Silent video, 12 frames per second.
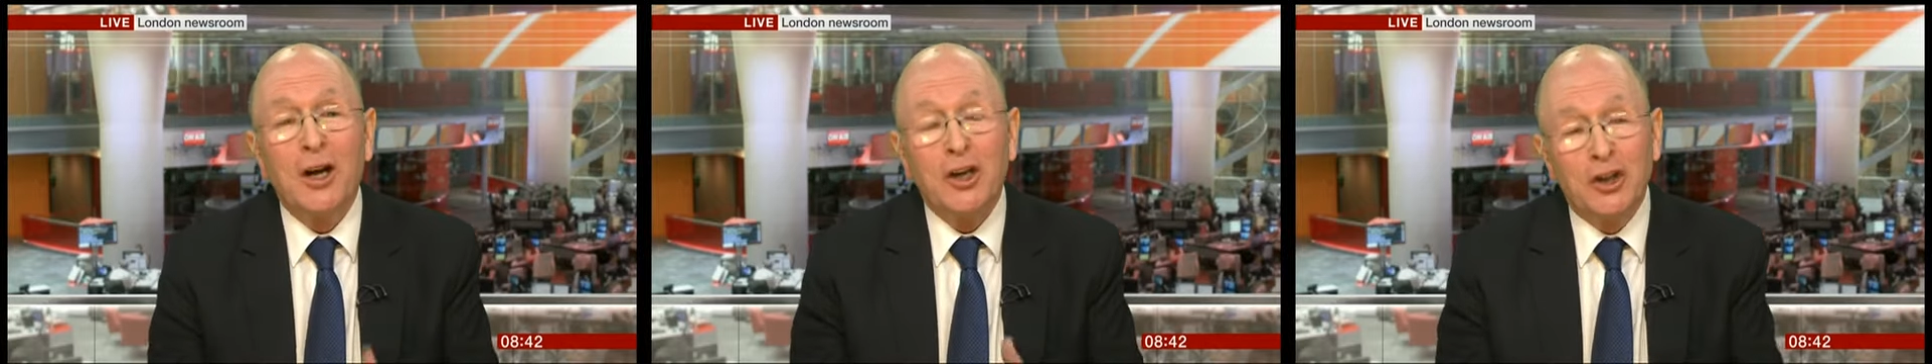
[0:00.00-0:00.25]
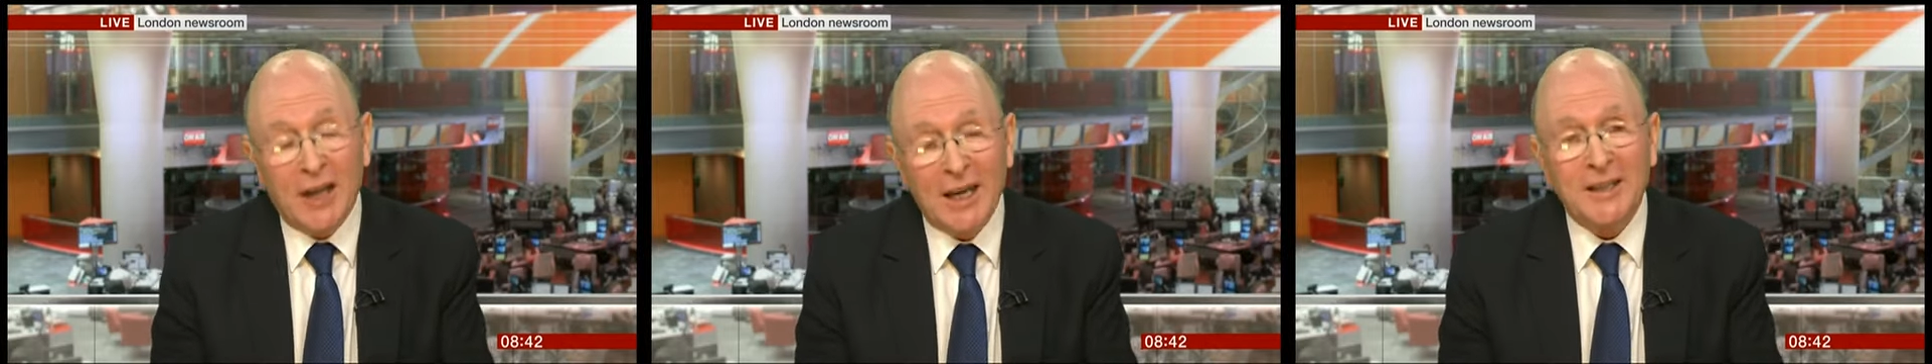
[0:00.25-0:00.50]
She
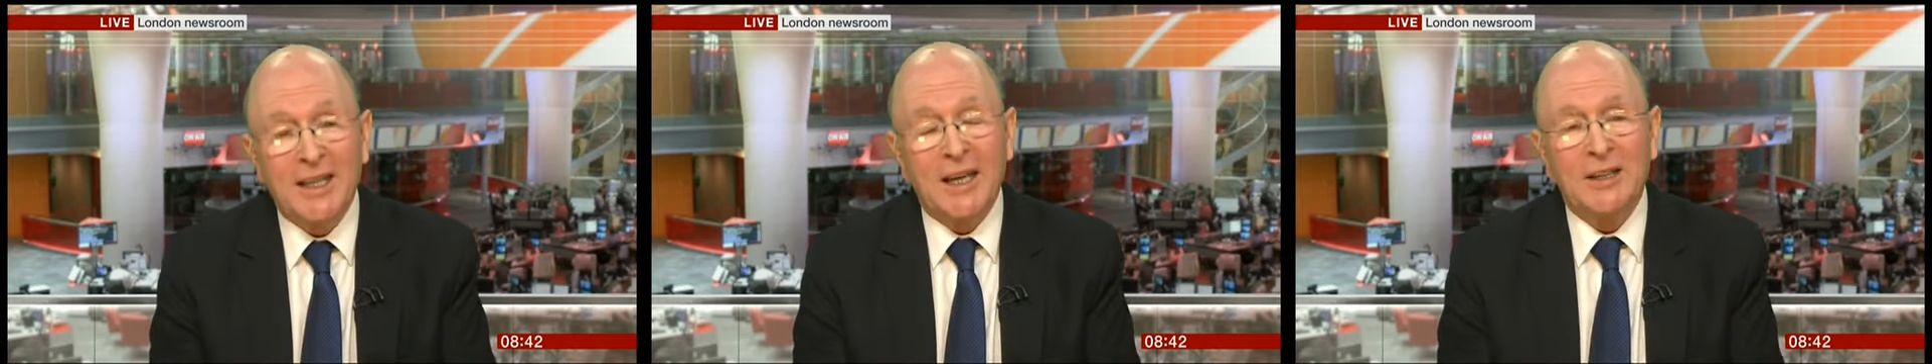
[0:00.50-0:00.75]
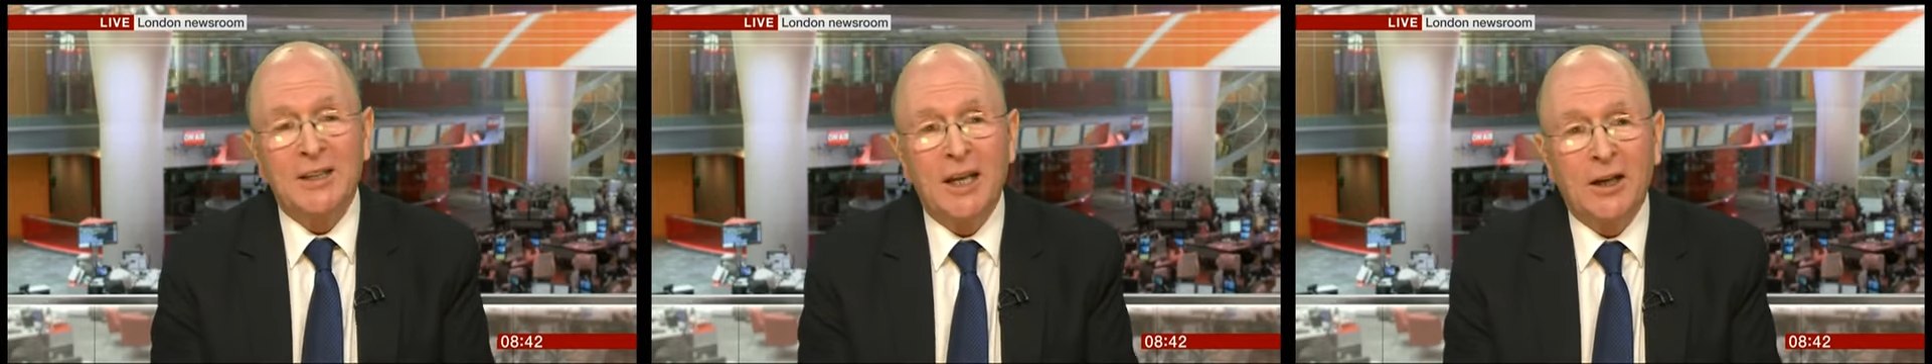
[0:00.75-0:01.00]
gets then
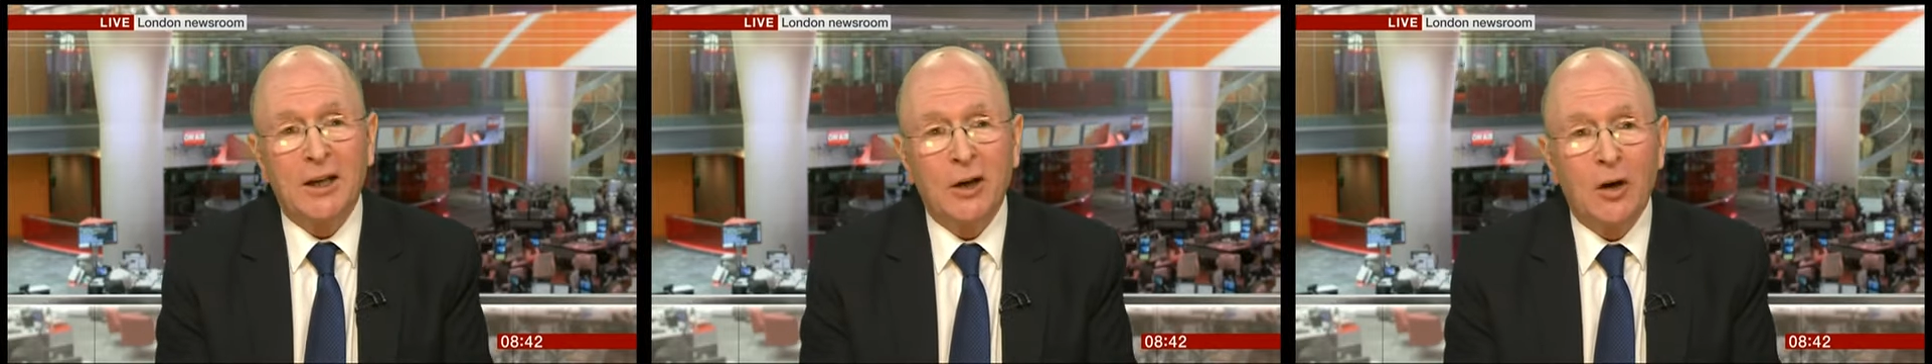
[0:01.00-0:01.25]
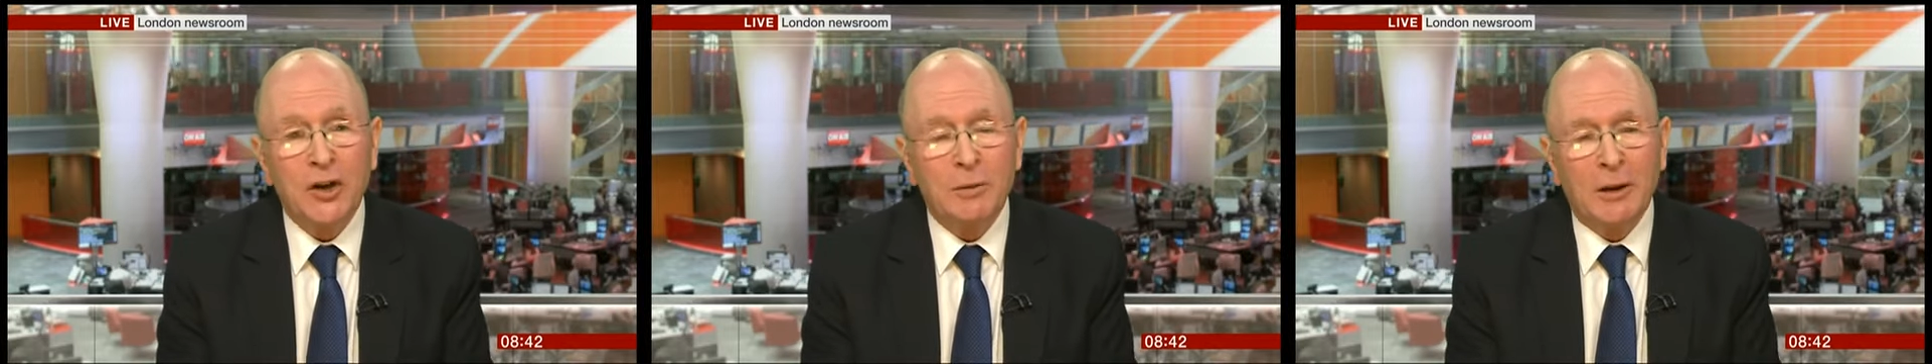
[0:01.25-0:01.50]
stuck in a
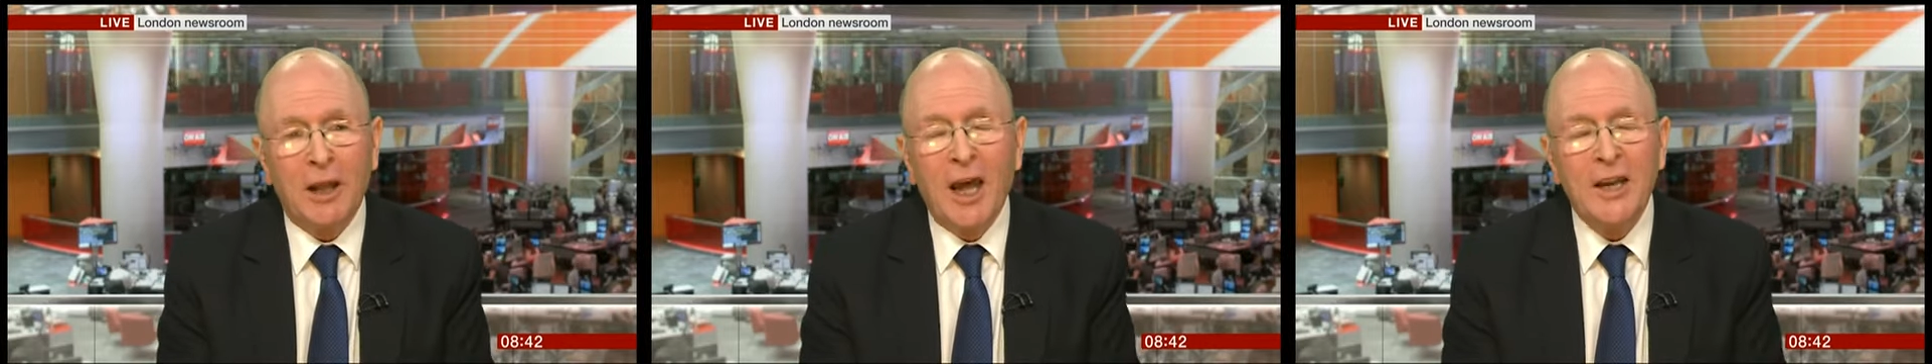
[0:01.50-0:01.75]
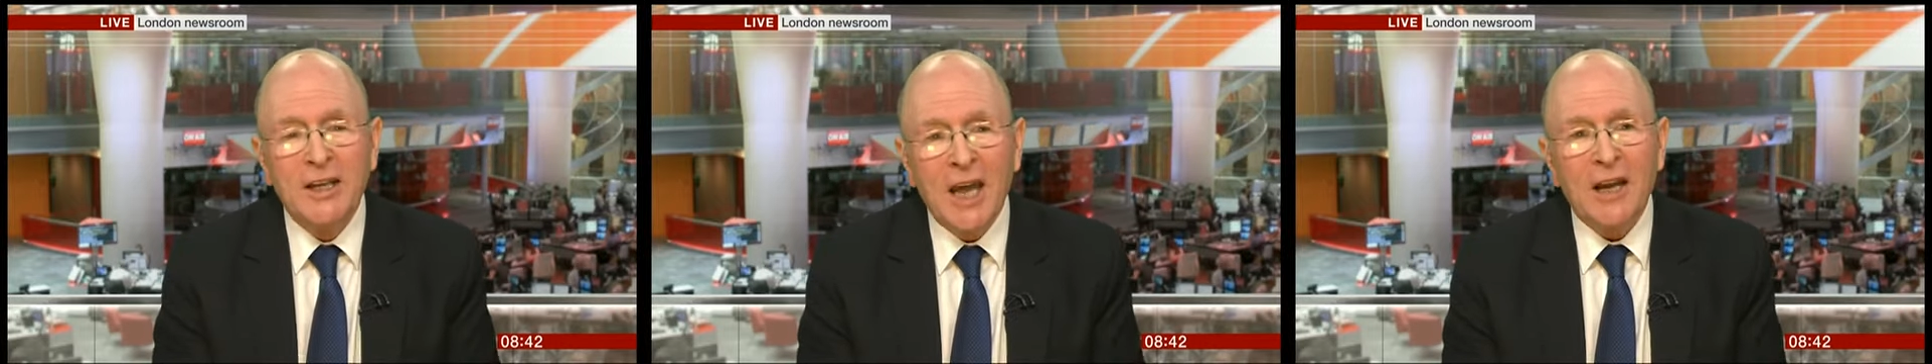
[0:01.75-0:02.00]
hospital.
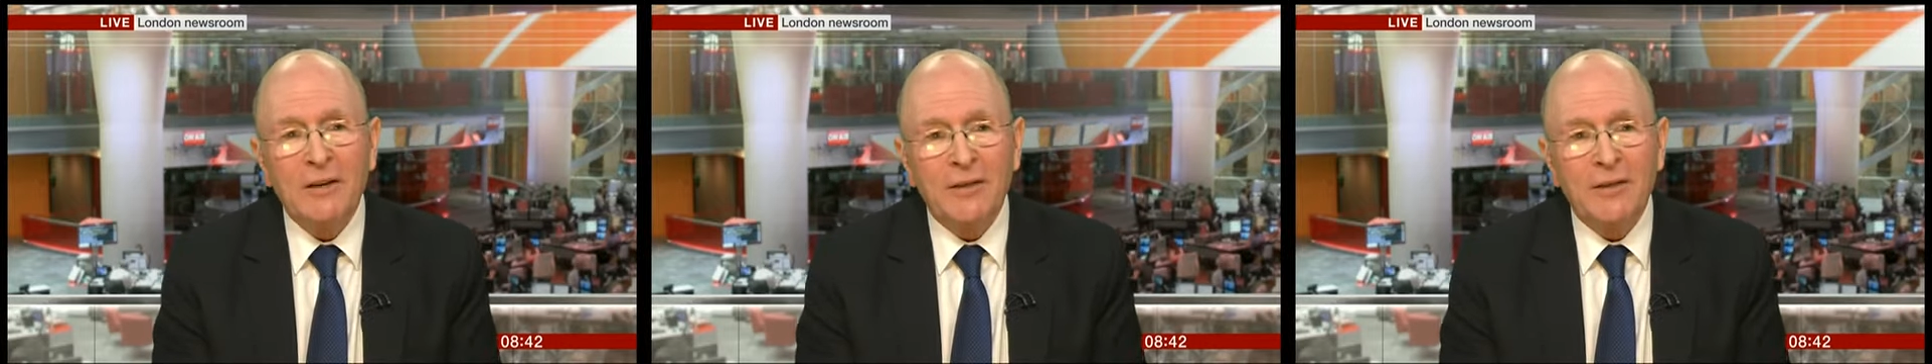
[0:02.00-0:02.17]
None of